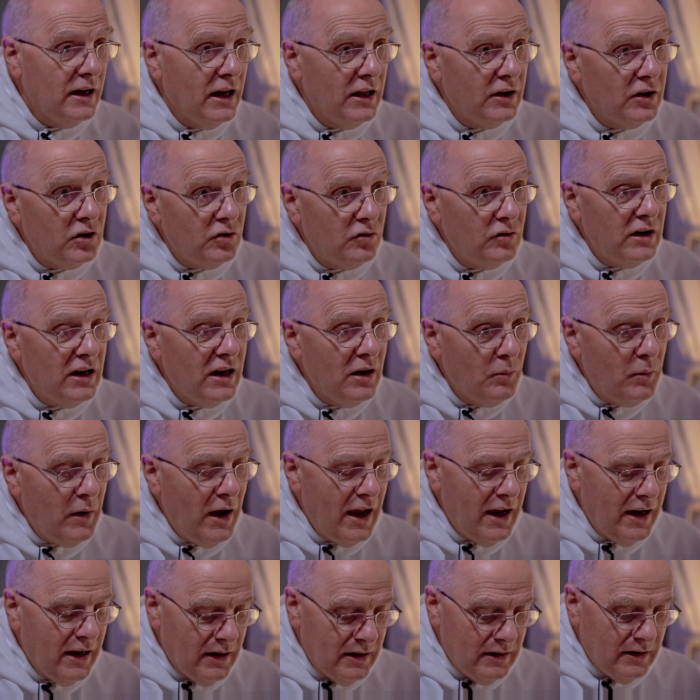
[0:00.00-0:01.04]
and to
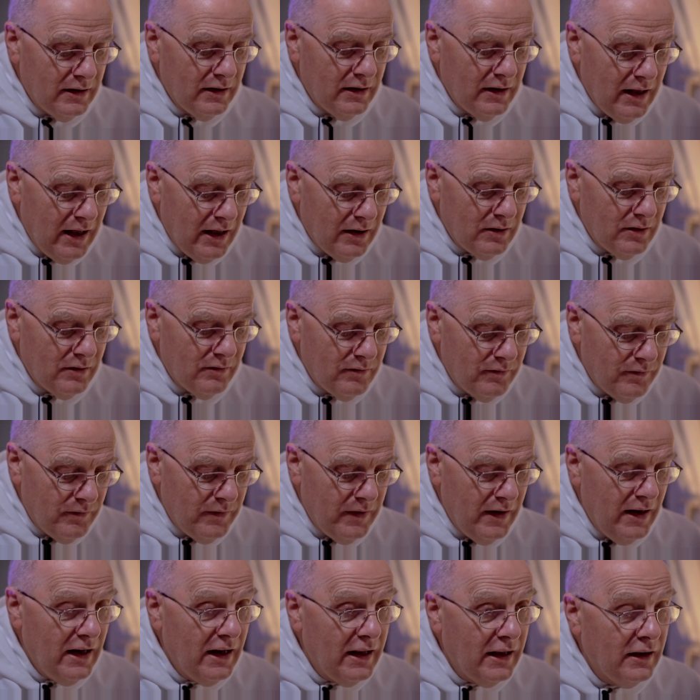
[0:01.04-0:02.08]
reawaken that
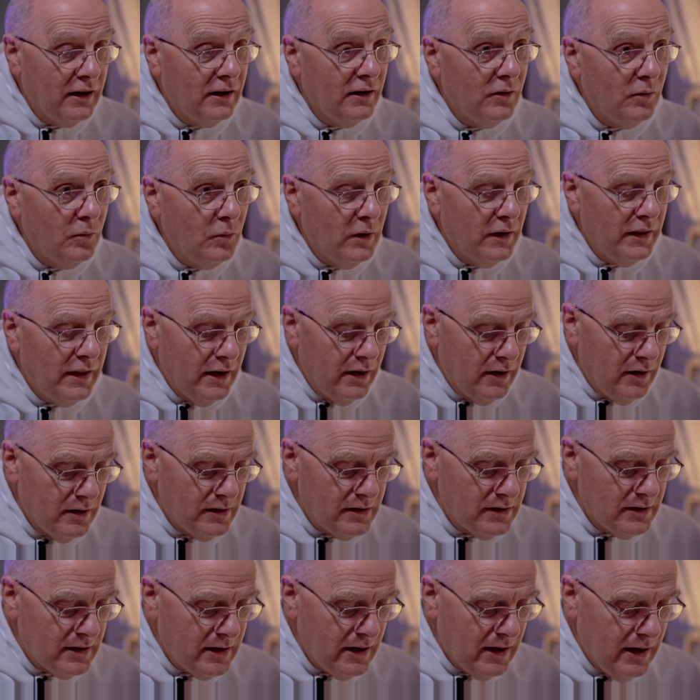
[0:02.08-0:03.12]
feeling within
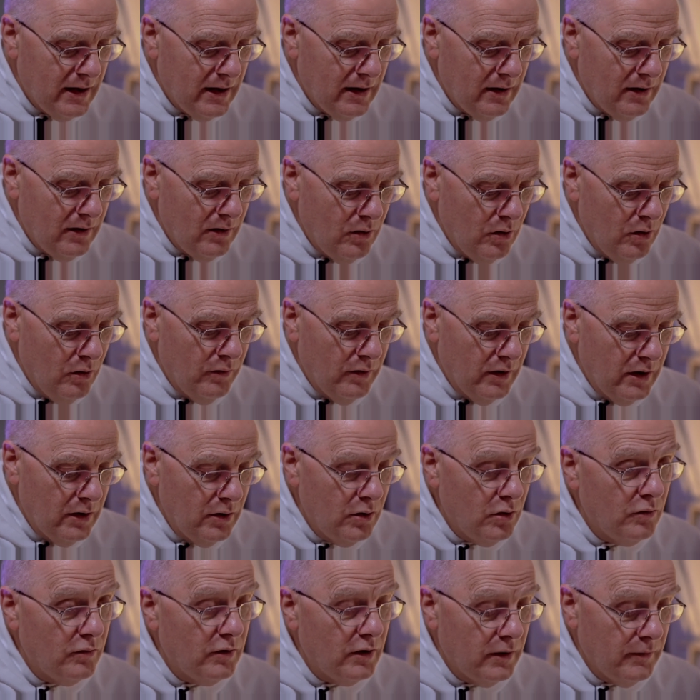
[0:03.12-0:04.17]
us over and
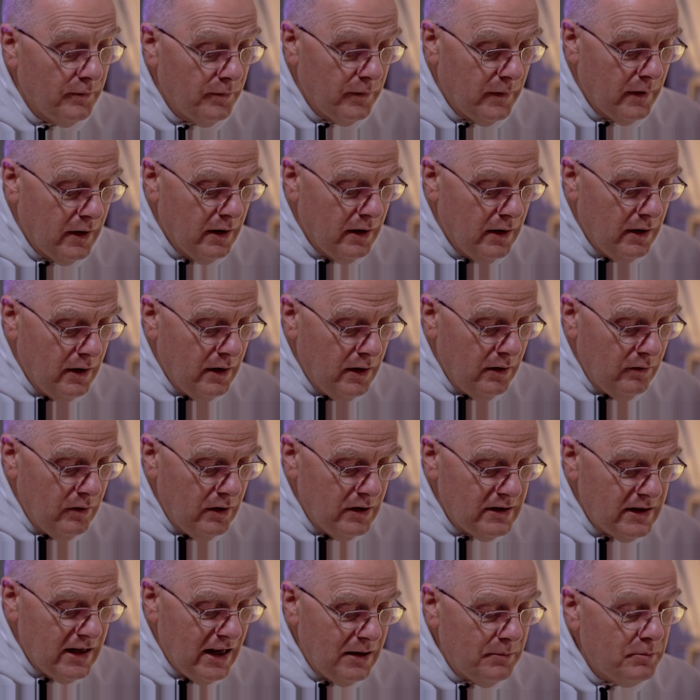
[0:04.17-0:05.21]
over.
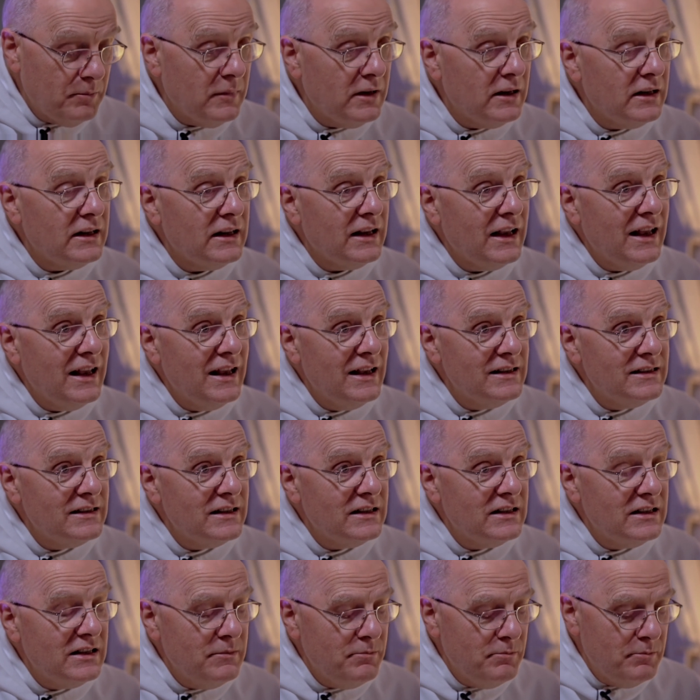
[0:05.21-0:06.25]
Resentment is a
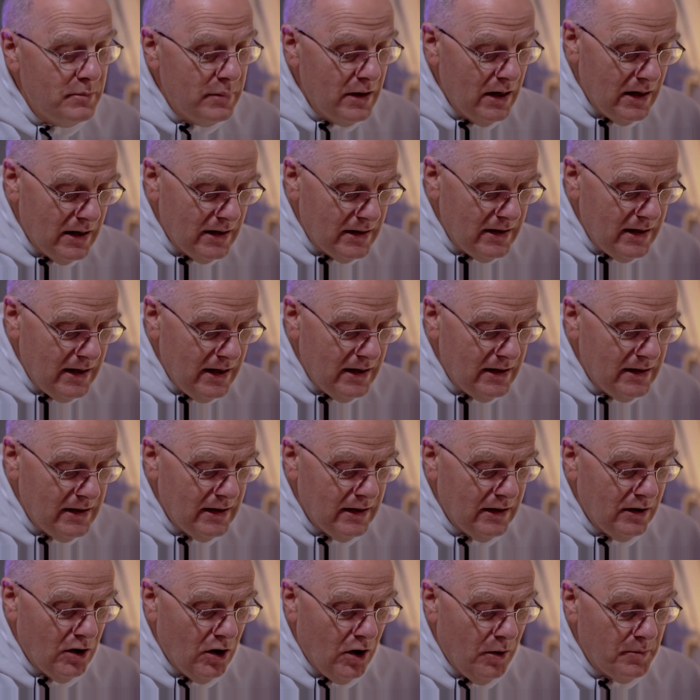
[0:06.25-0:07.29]

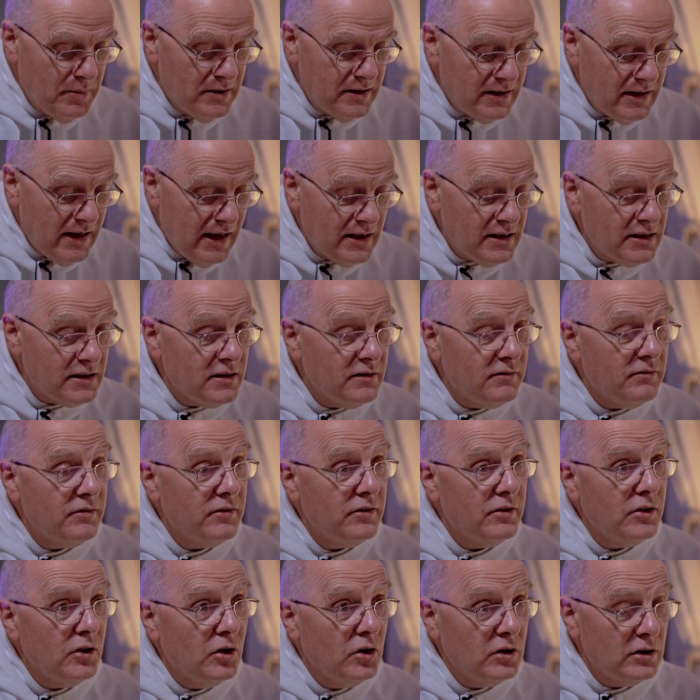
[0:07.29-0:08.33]
debilitating, obsessive
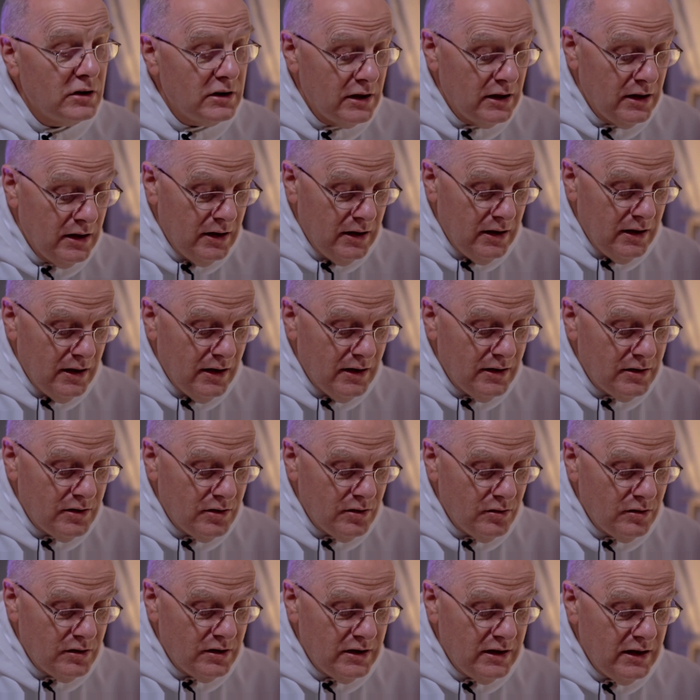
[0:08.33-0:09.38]
thought
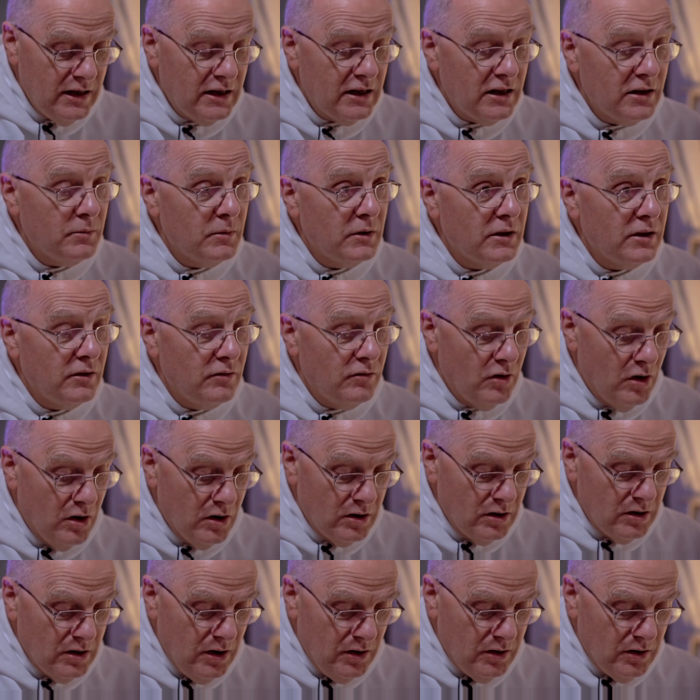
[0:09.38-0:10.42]
associated with a
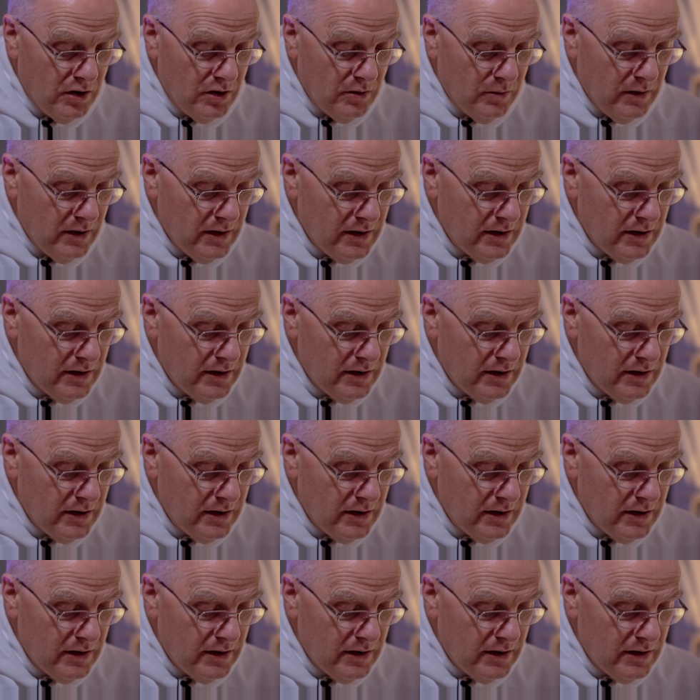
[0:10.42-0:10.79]
wrong done to